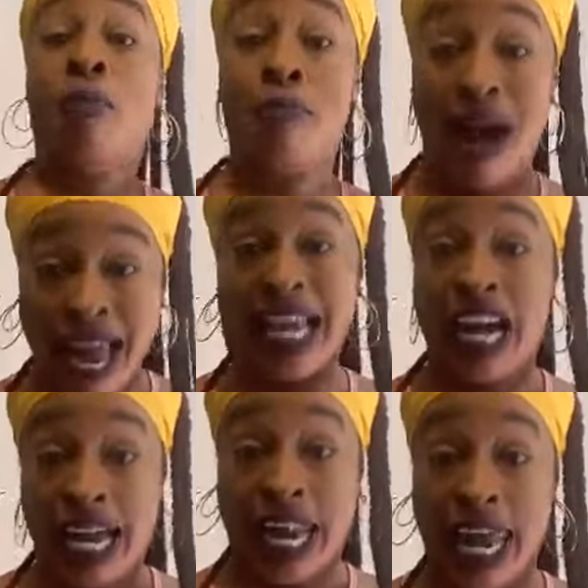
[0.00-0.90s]
My
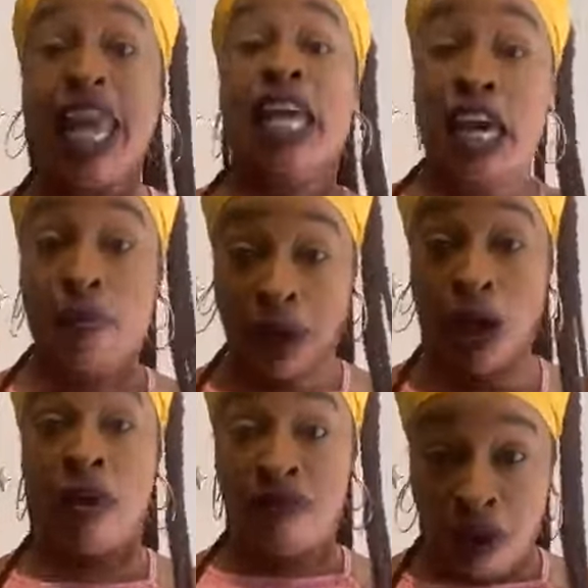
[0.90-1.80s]
honey can
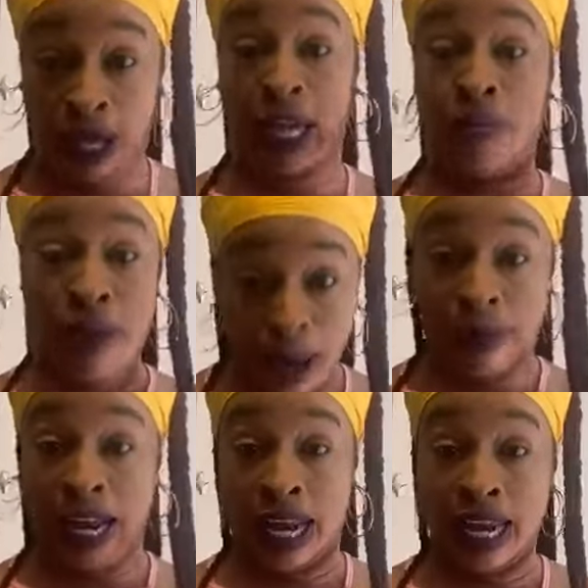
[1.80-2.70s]
be with fucking
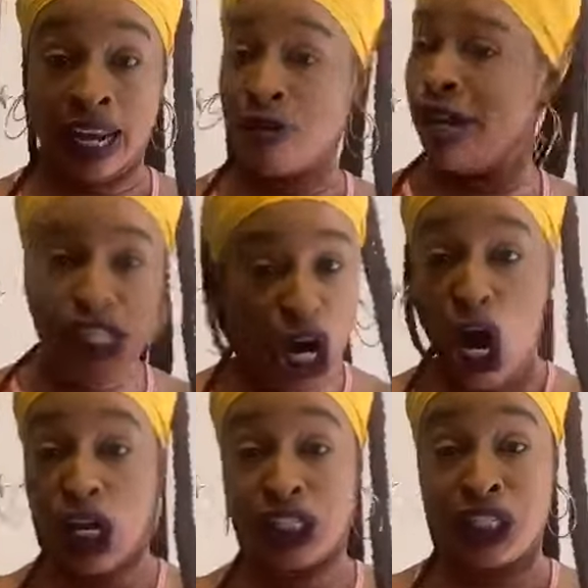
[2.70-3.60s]
me, buddy. Real
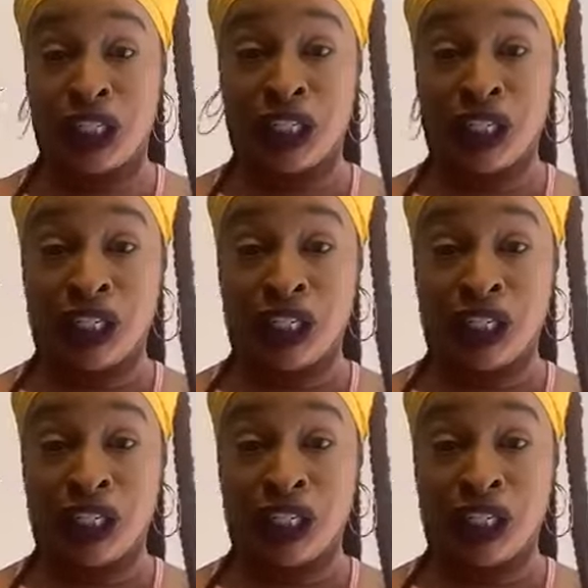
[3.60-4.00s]
talks.